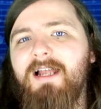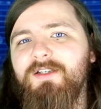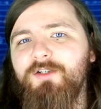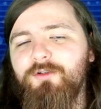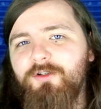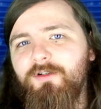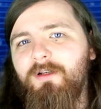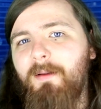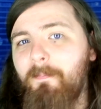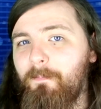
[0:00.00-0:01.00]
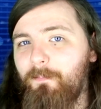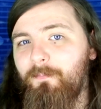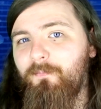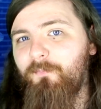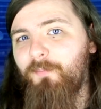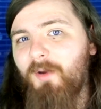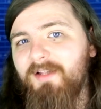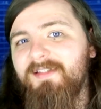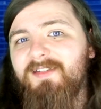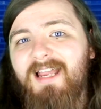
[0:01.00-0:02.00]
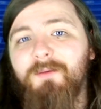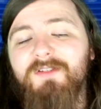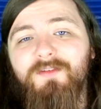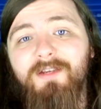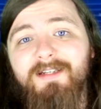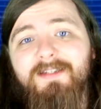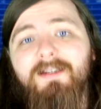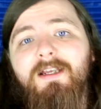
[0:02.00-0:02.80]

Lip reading: and you should, by the sounds of it,